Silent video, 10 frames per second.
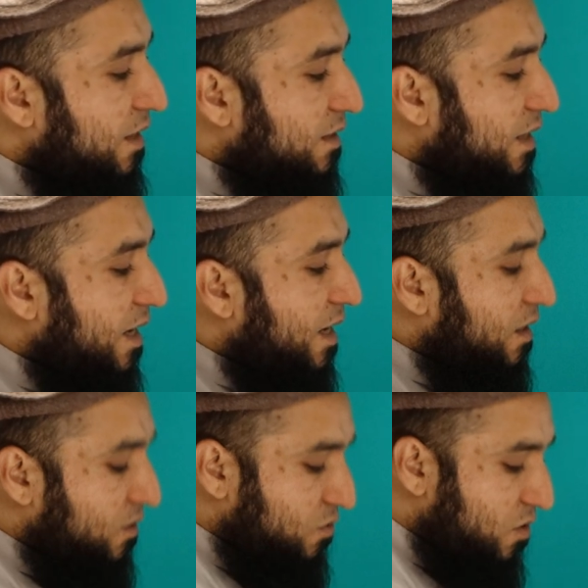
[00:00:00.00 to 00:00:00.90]
Ta
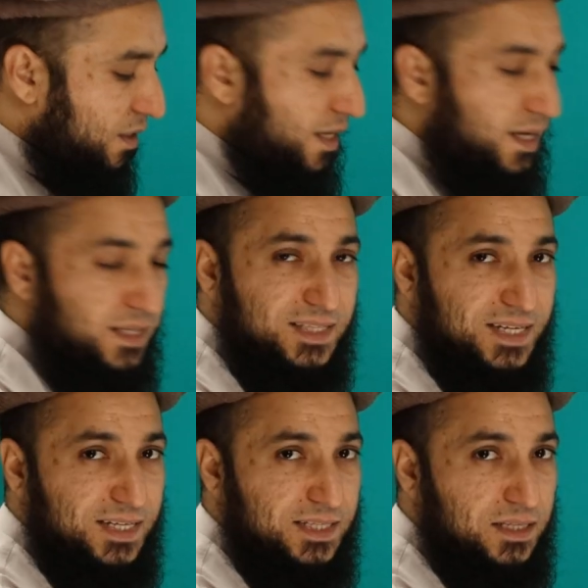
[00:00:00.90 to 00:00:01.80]
kasratain
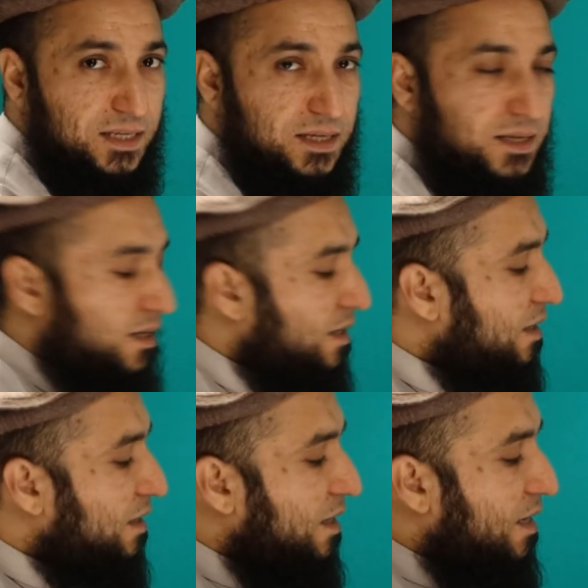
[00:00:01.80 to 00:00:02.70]
tin.
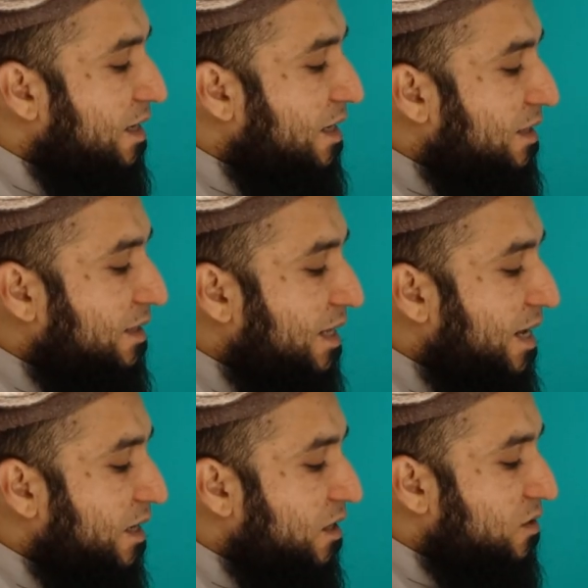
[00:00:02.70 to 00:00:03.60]

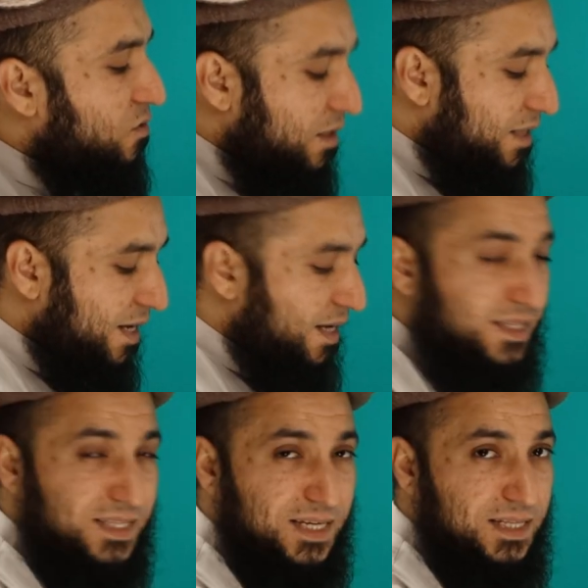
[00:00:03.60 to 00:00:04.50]
Ta
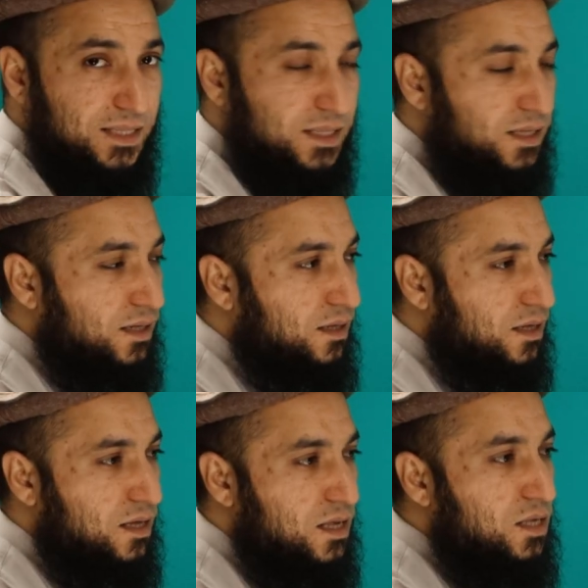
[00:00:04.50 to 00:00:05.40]
kasratain tin.
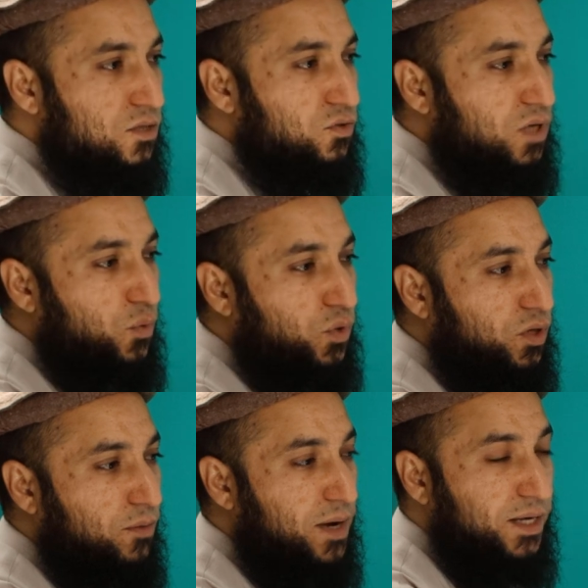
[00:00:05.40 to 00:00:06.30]
So now we're
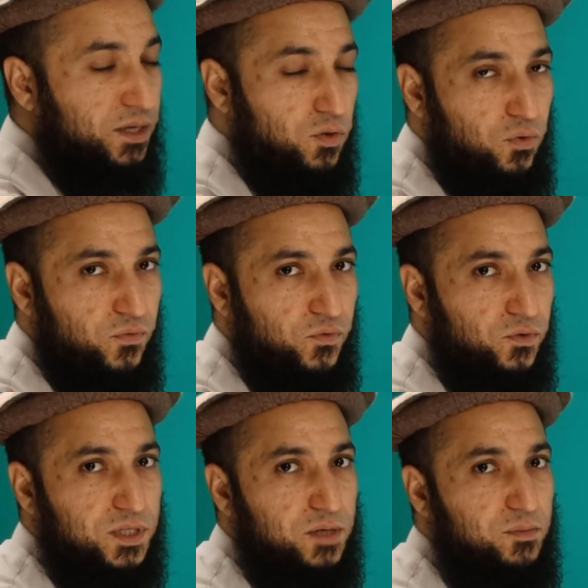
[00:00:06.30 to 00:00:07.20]
combining all four
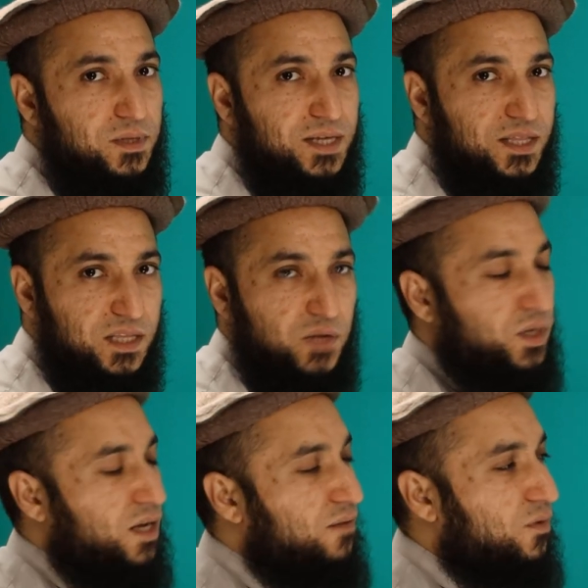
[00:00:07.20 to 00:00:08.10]
syllables and then we
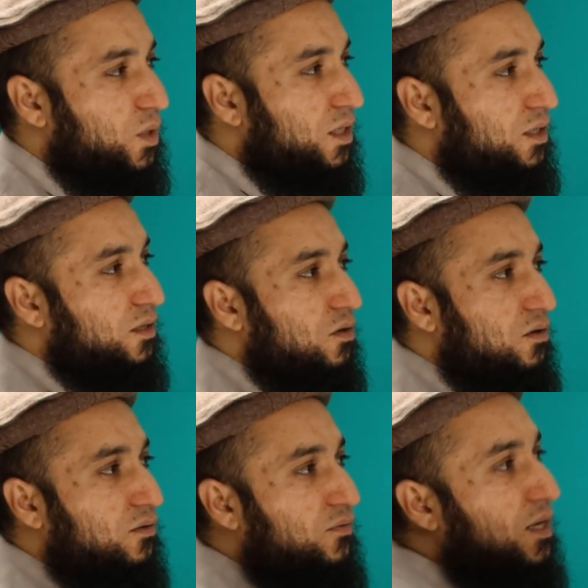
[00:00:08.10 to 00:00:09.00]
have a word
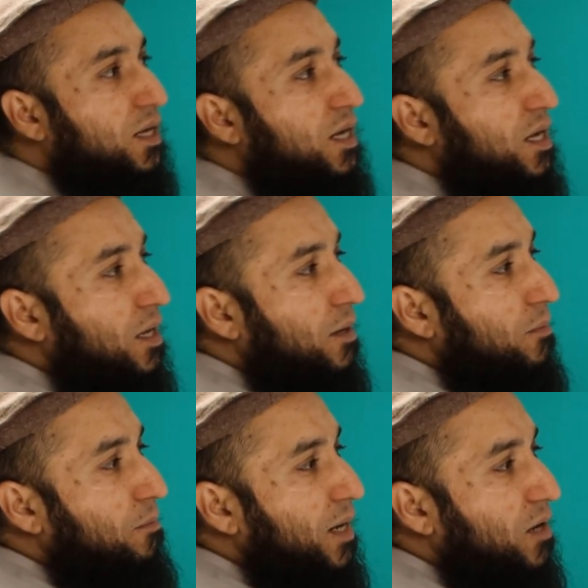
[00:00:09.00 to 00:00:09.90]
of
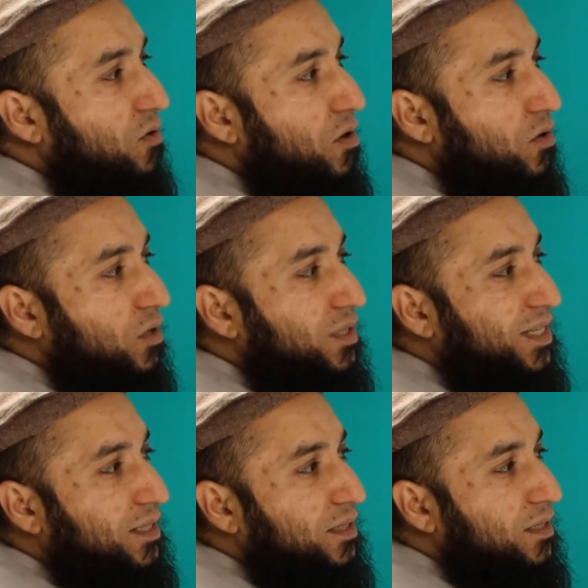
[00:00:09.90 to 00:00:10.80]

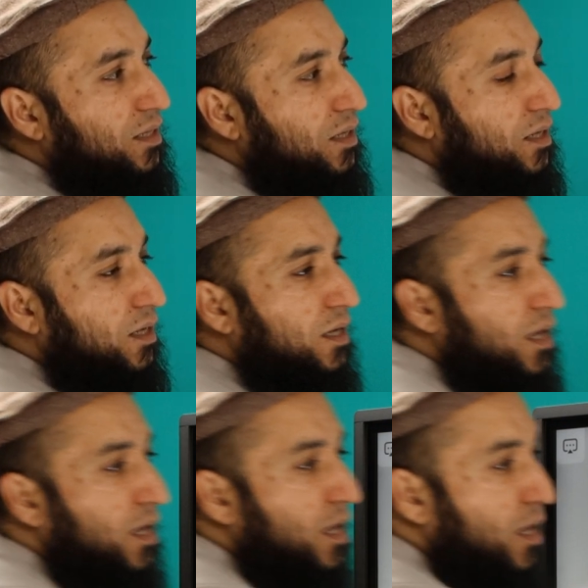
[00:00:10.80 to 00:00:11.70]
bararatin,
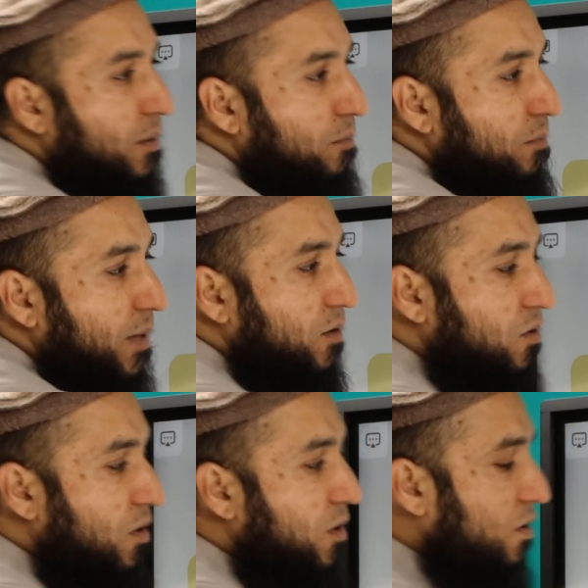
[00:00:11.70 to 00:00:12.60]

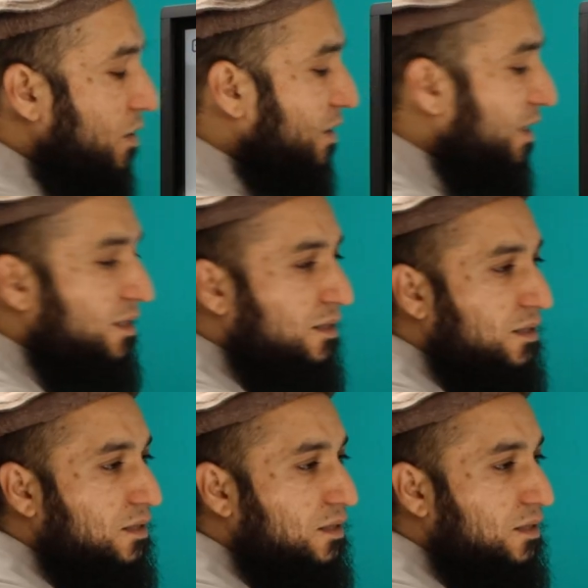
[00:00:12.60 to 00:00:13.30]
bararatin,